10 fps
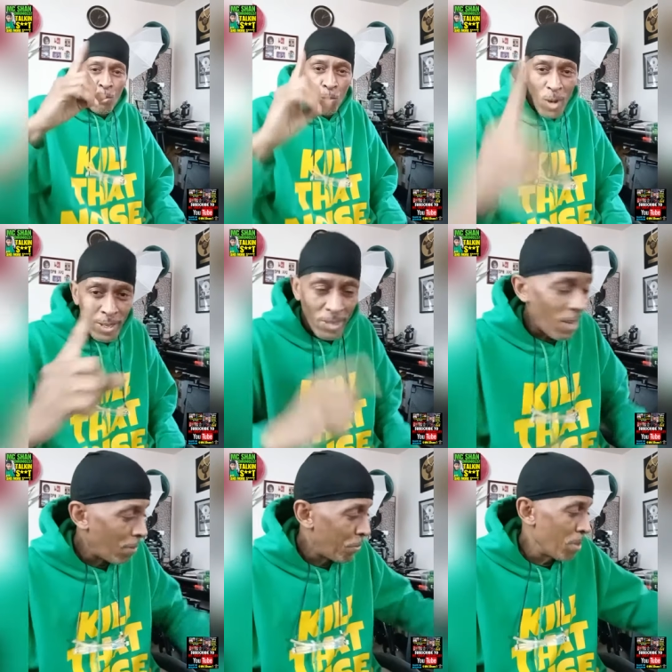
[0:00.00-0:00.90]
One
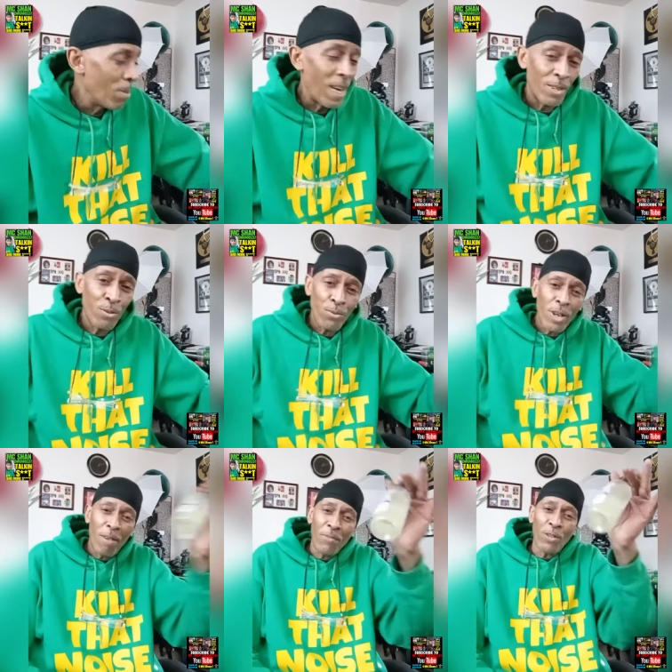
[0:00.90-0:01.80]
time for your mind, two
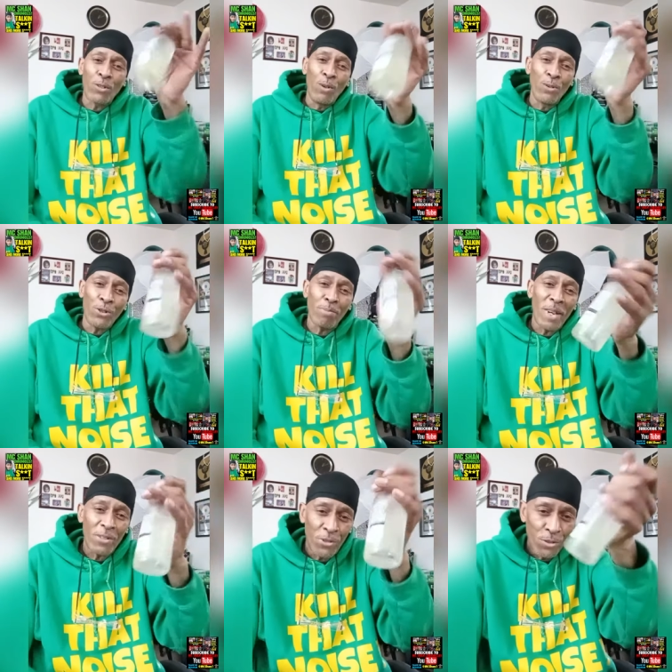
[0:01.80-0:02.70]
time for your soul. It's your
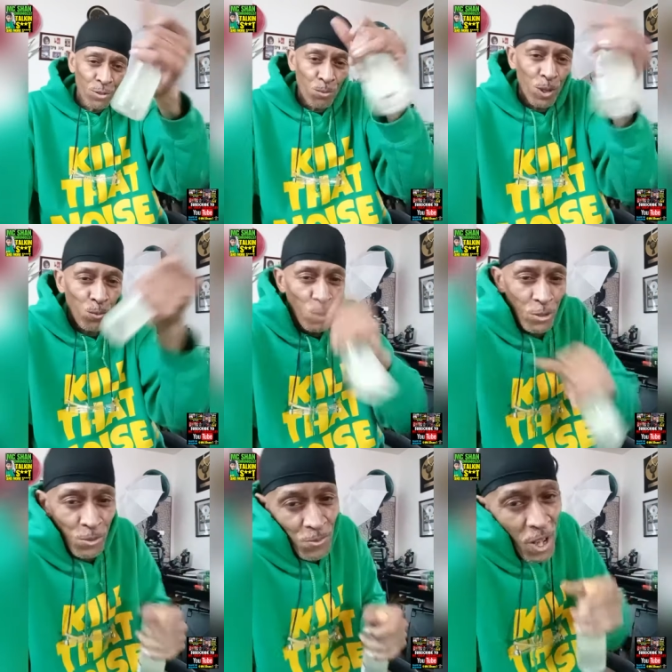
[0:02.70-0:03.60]
man Shizzle with a
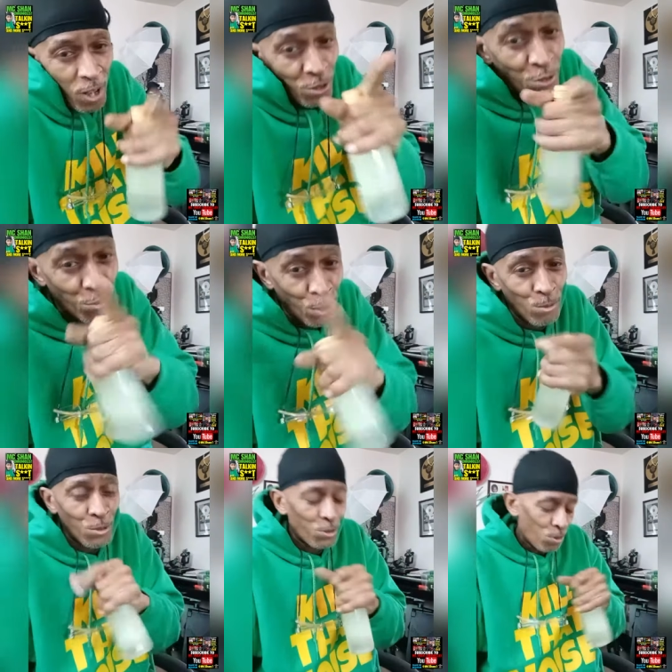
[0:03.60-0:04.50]
whistle. Now, you
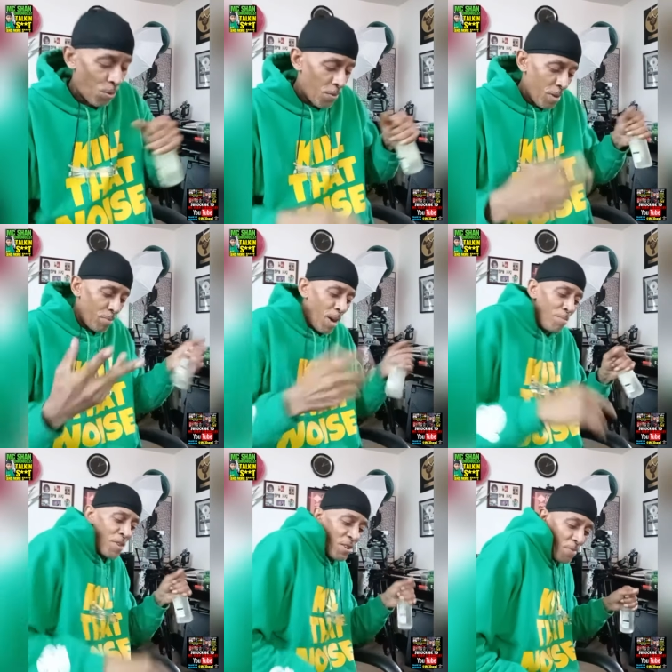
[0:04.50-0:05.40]
told a story
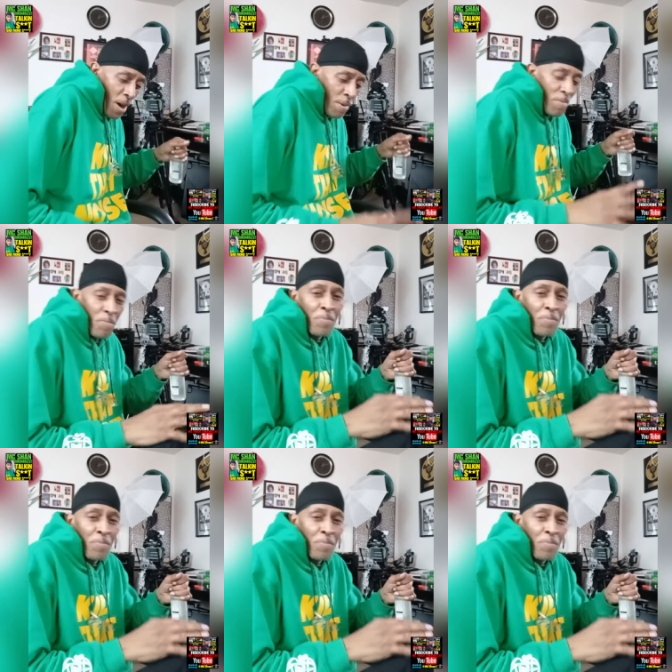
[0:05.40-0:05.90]
about me, right?